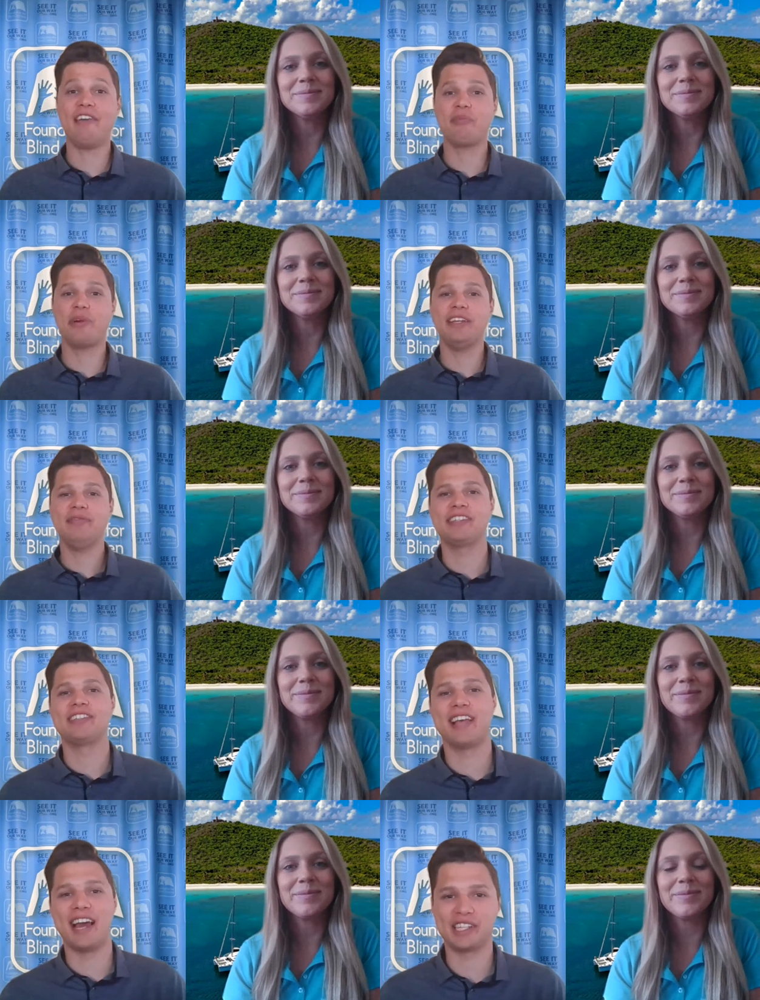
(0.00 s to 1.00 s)
Speaker 1: Hey
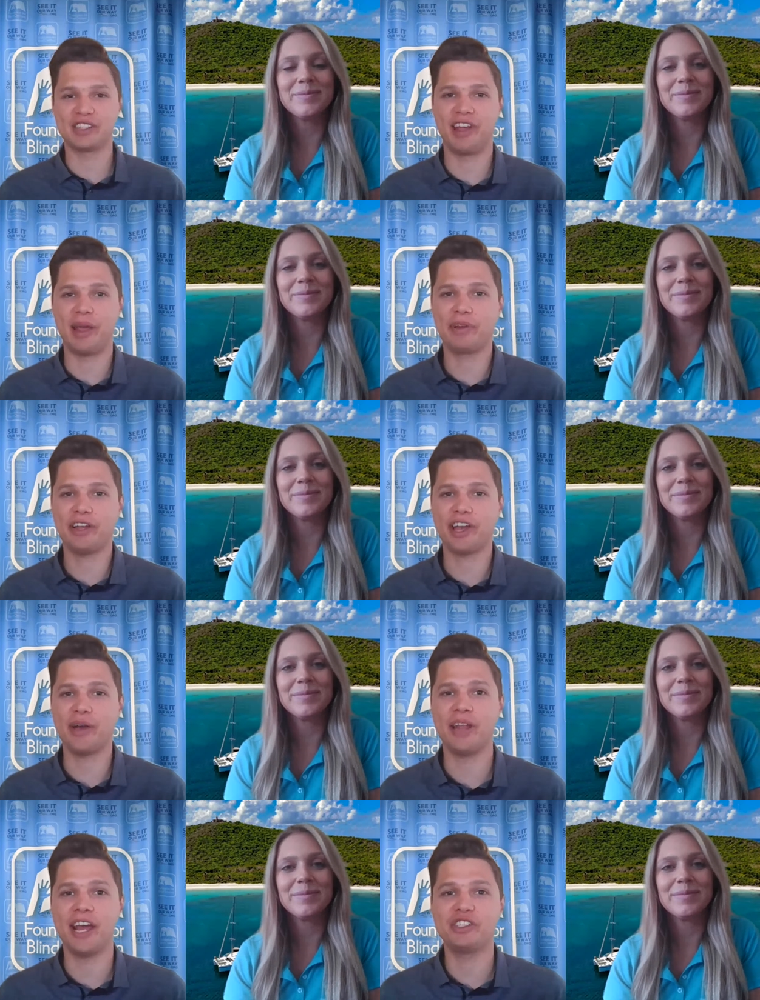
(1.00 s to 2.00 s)
everybody, this is Alex
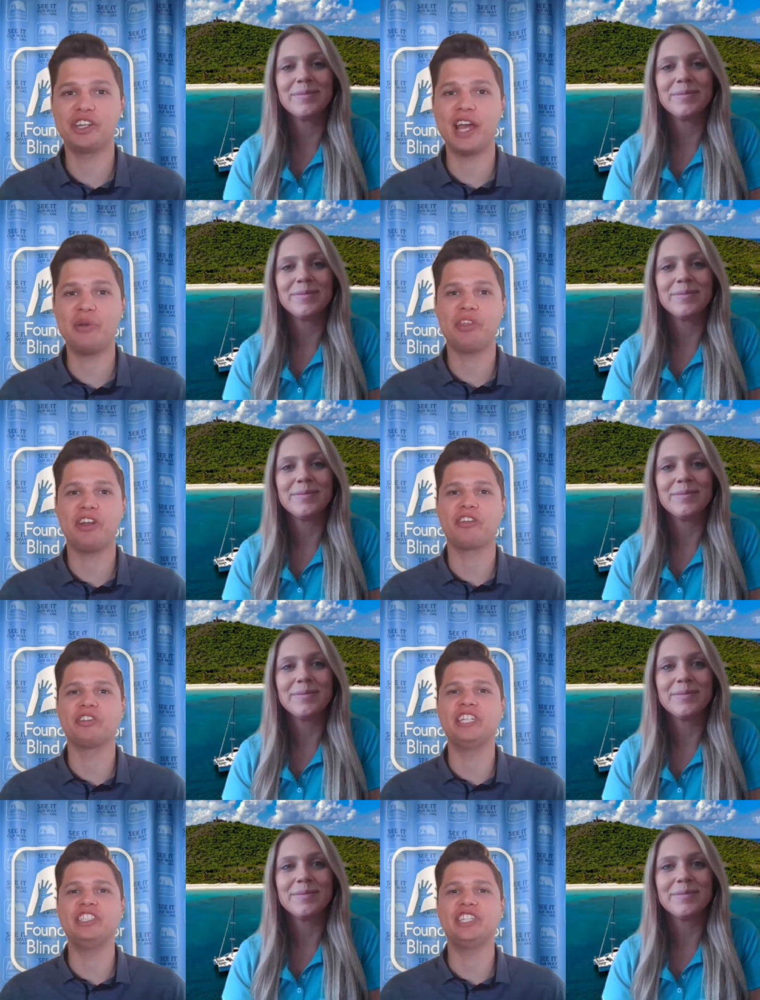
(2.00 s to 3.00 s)
Fabrega coming at you again
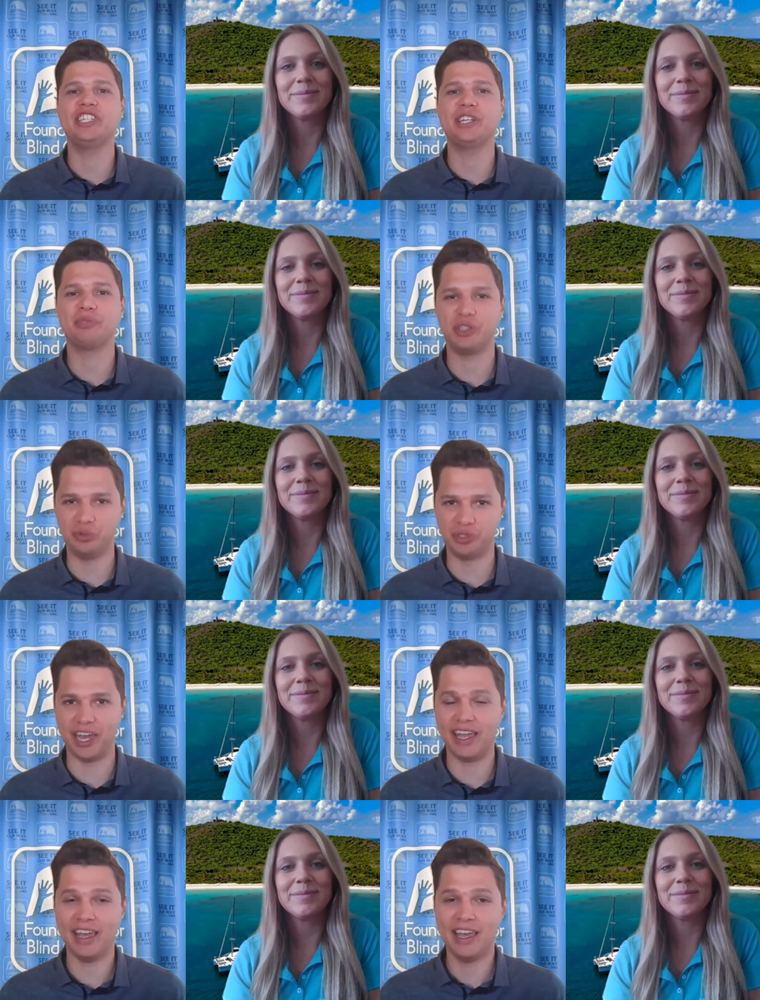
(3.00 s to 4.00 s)
with another Teaching Tips
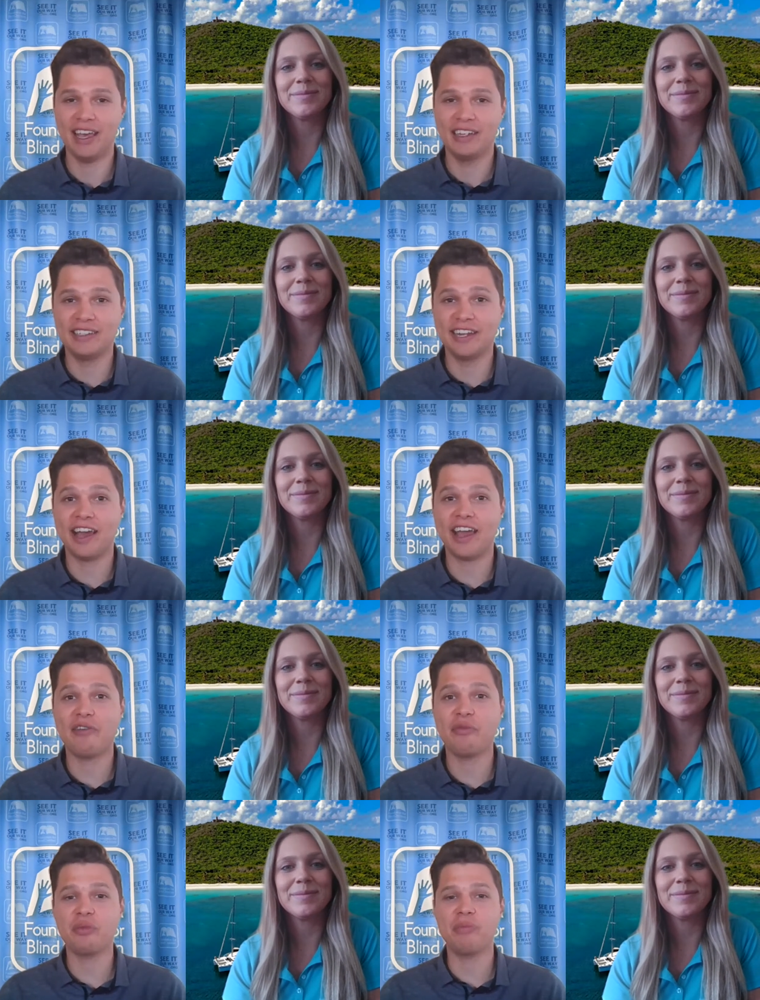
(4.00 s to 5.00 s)
Tuesday.
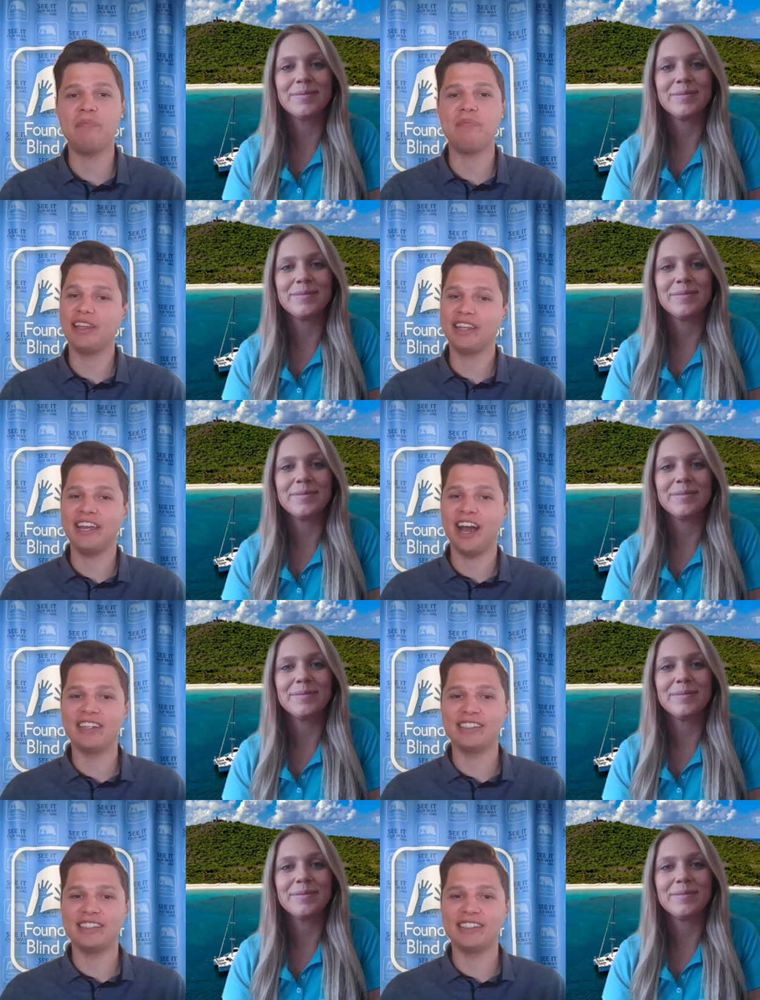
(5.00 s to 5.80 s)
Today I have with me Melanie